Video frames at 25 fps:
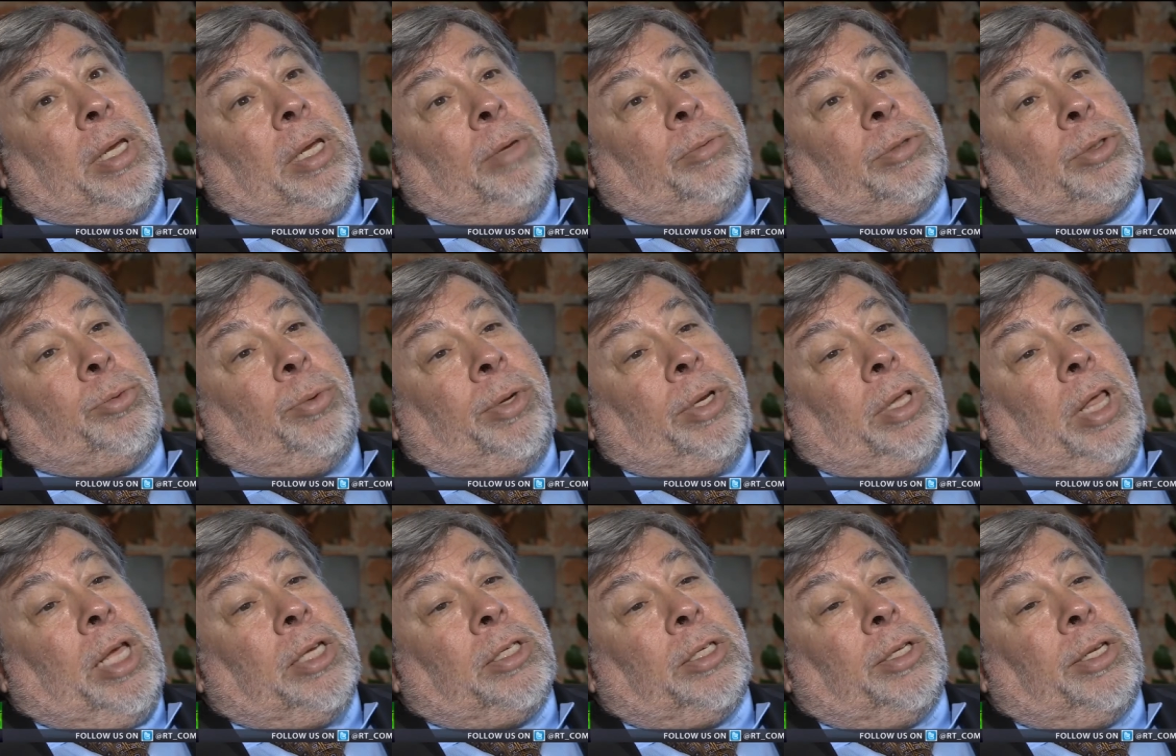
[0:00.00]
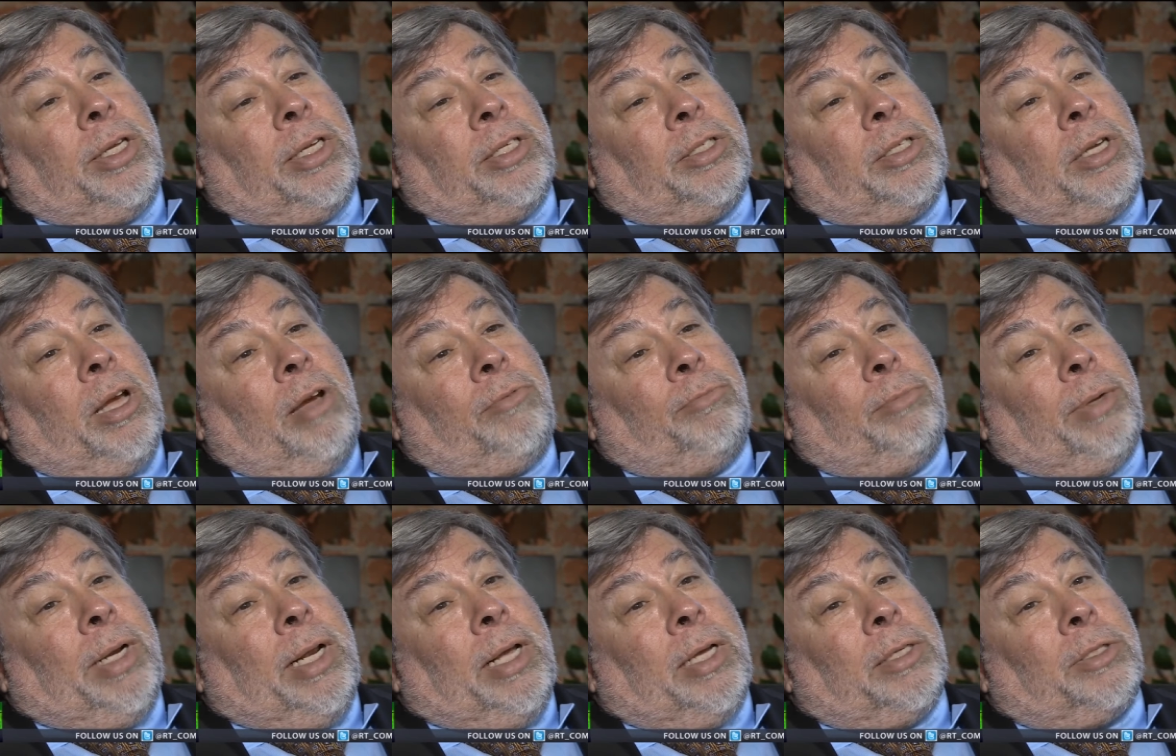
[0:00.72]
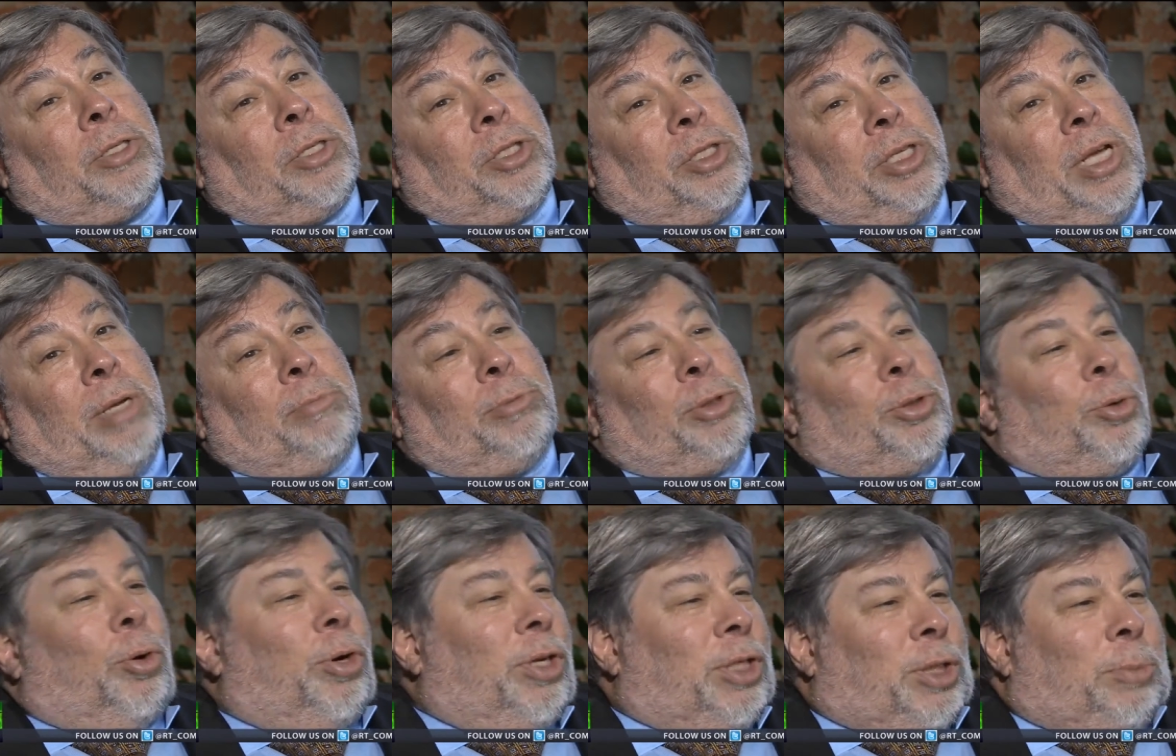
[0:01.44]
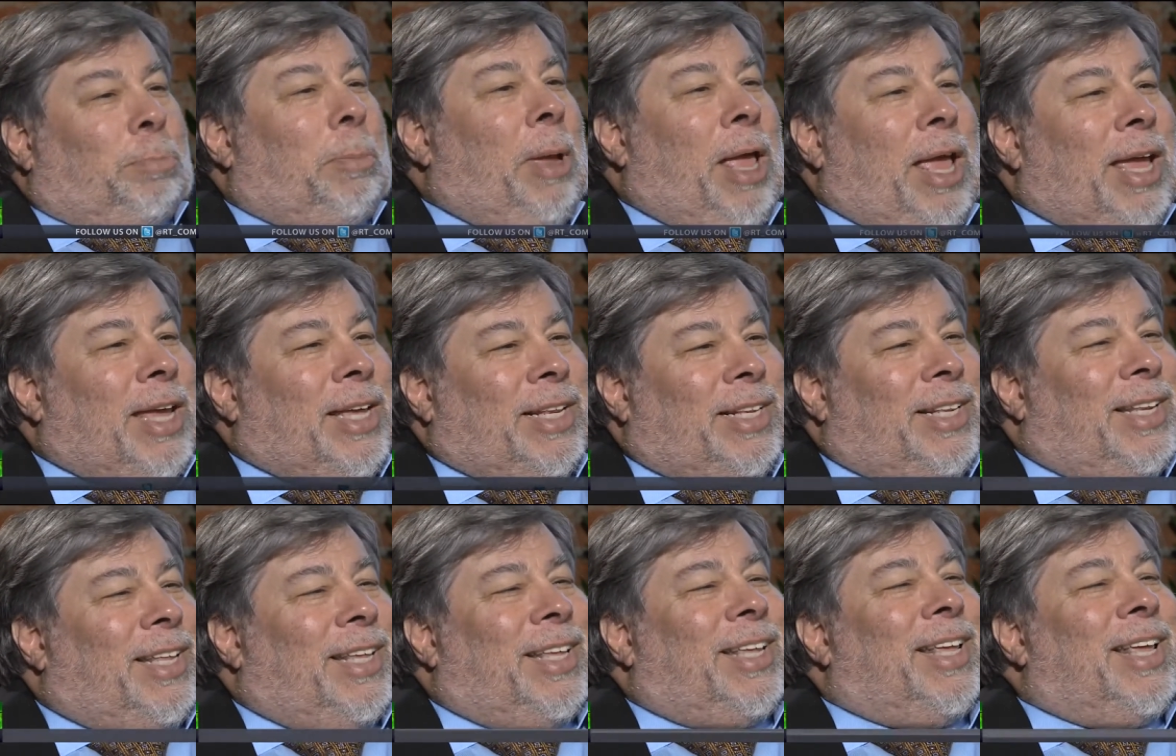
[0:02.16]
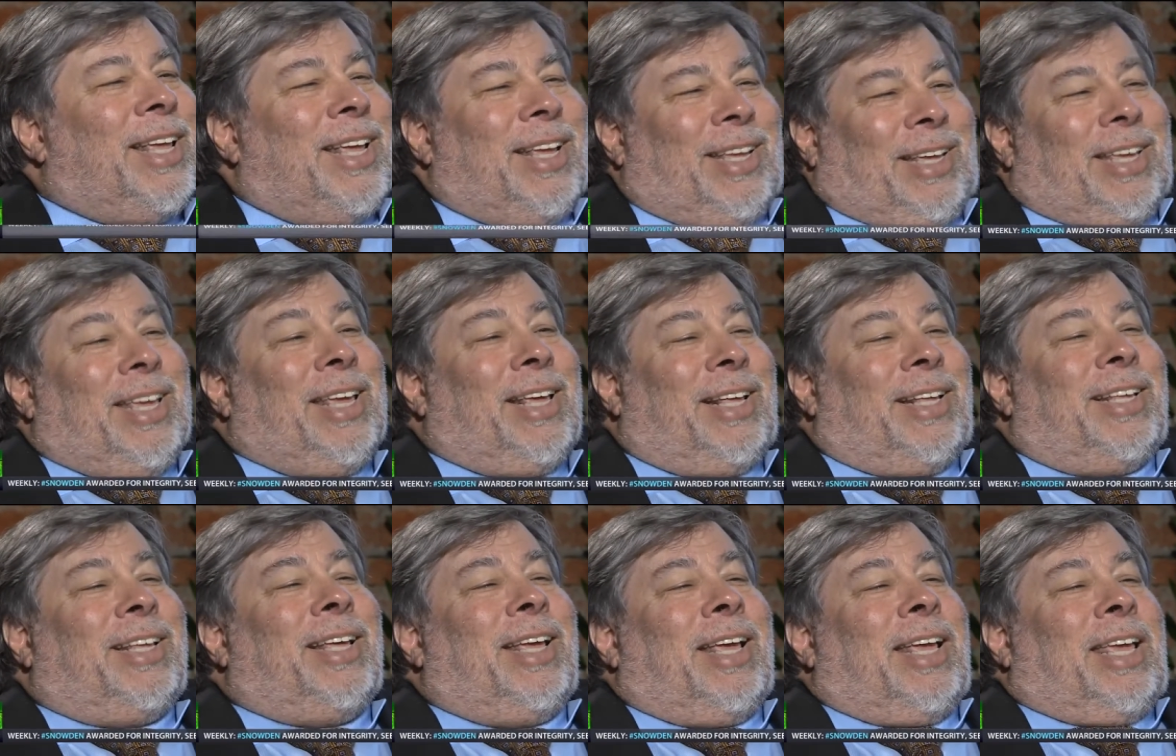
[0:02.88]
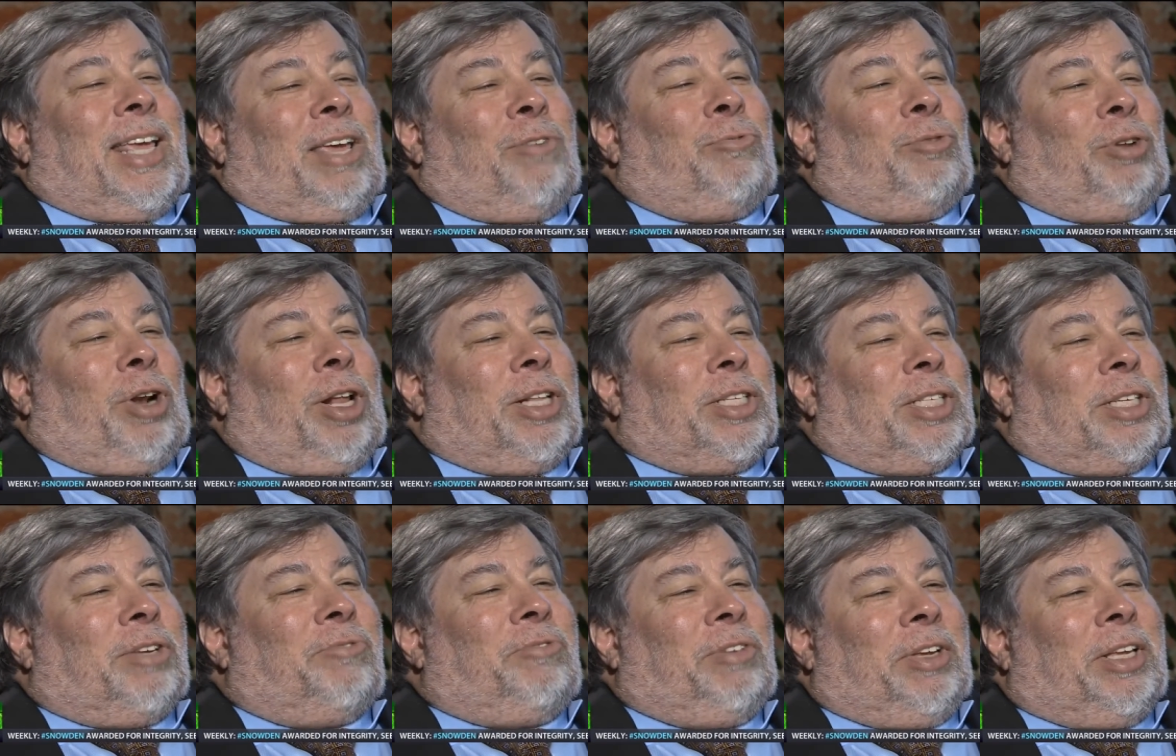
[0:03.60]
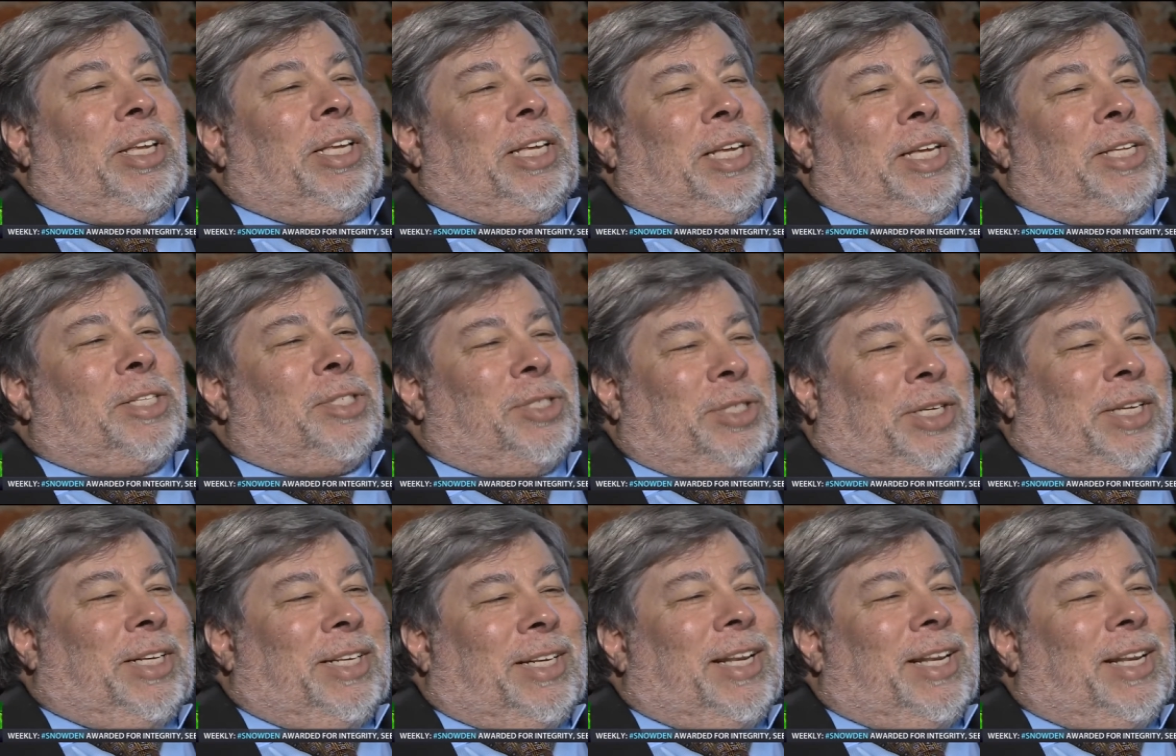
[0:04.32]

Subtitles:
he was realizing his government has the same sort of spying, even on civilians.